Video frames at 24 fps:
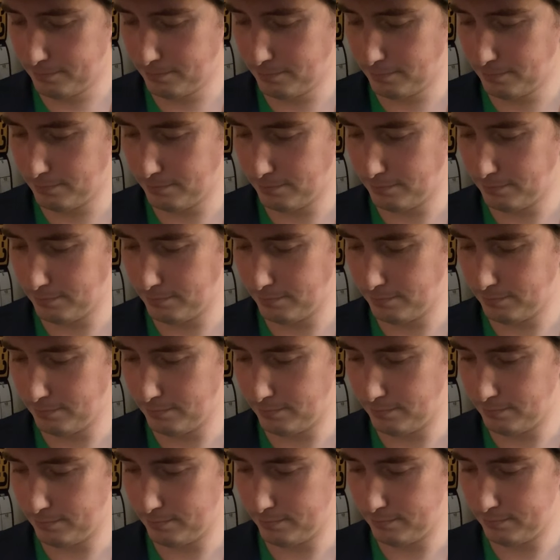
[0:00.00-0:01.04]

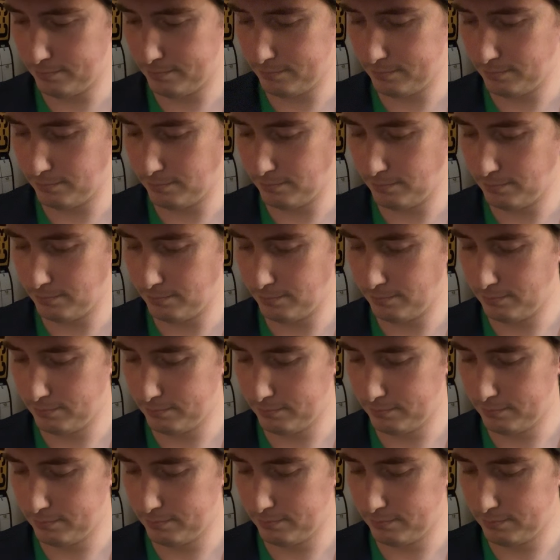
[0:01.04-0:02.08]

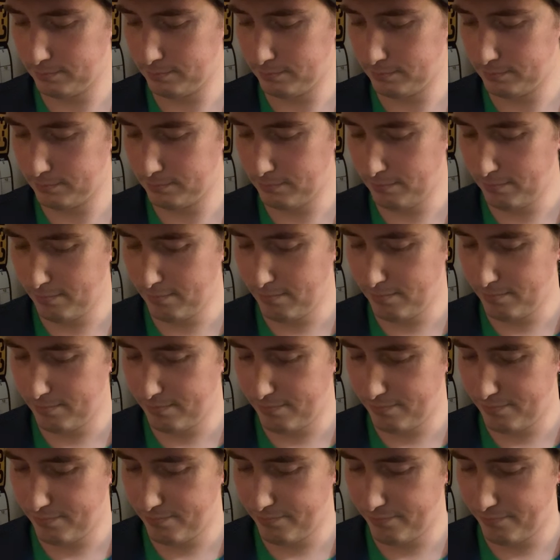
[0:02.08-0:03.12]

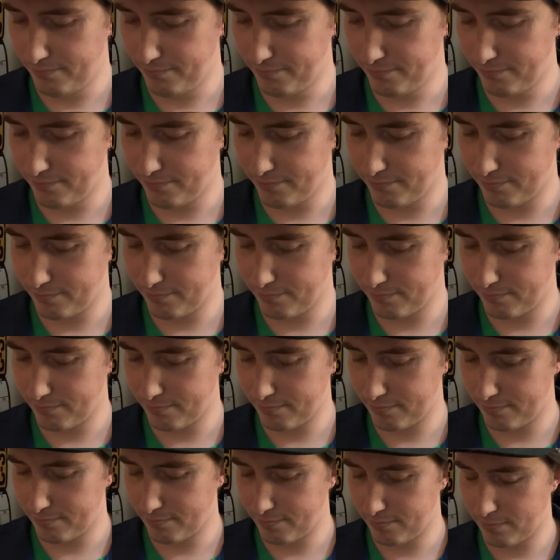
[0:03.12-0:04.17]

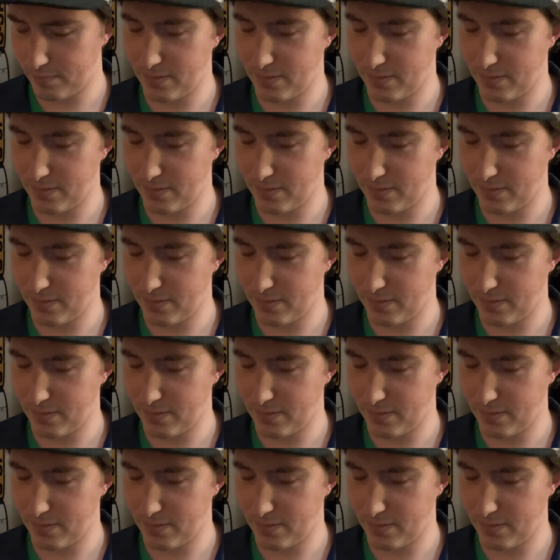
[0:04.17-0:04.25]
[no speech]